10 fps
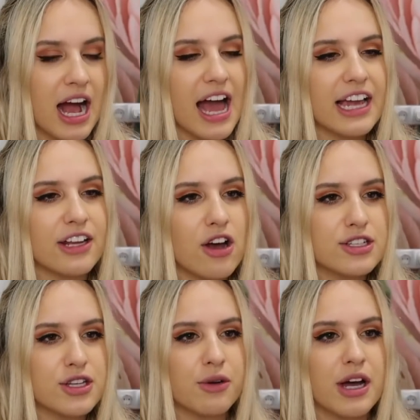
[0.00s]
I could
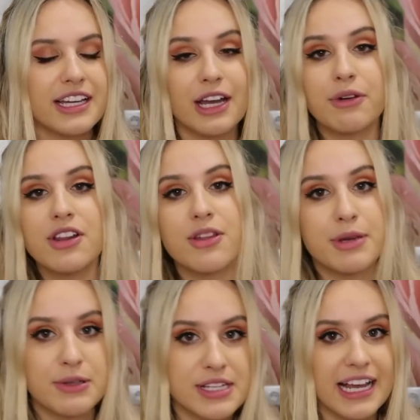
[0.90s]
also get rid of the
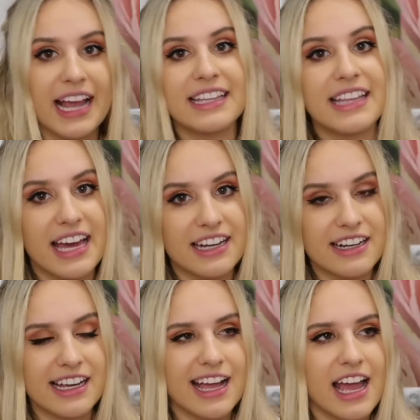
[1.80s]
music and the
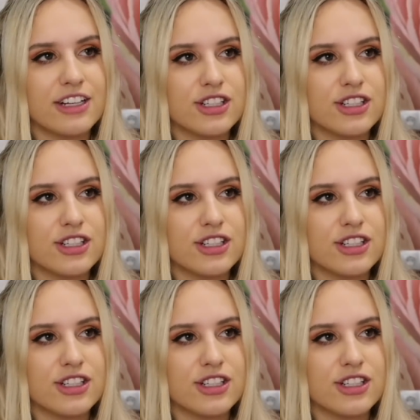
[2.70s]
editing and